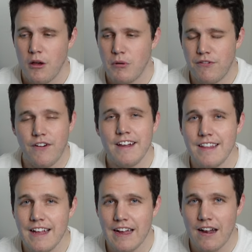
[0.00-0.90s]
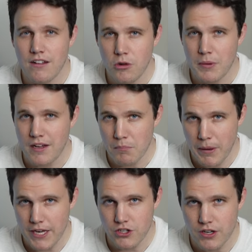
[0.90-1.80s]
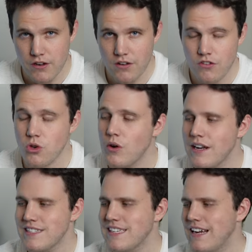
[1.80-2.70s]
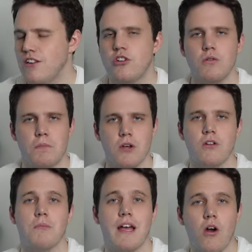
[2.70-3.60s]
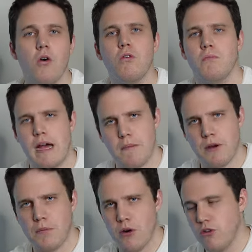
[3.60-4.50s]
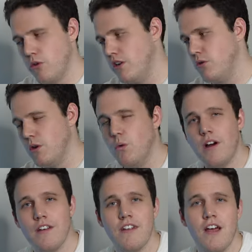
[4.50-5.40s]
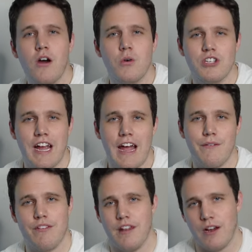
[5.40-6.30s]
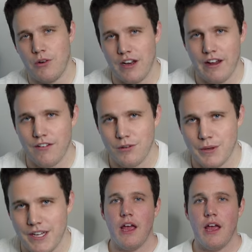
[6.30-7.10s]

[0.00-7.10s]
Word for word: But frankly, I got a little bit impatient, and so I decided to build my own MacBook Pro 2021, which I have sitting right next to me.